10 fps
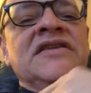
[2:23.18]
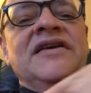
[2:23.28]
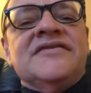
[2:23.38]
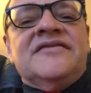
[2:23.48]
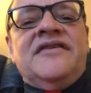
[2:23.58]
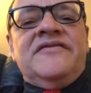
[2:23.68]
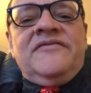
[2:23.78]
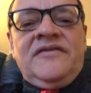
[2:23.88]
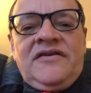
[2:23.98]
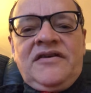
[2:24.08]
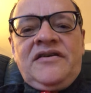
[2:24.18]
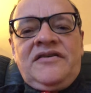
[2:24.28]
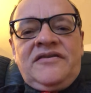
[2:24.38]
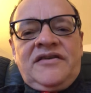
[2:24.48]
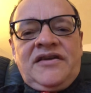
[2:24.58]
That's another
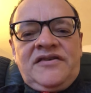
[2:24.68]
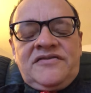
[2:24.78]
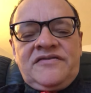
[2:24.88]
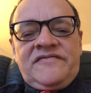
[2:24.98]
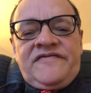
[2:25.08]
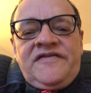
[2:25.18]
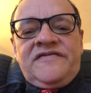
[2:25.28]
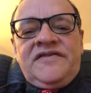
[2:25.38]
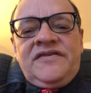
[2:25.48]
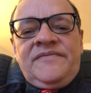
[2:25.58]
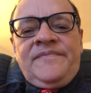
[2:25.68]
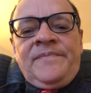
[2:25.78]
indication of 50.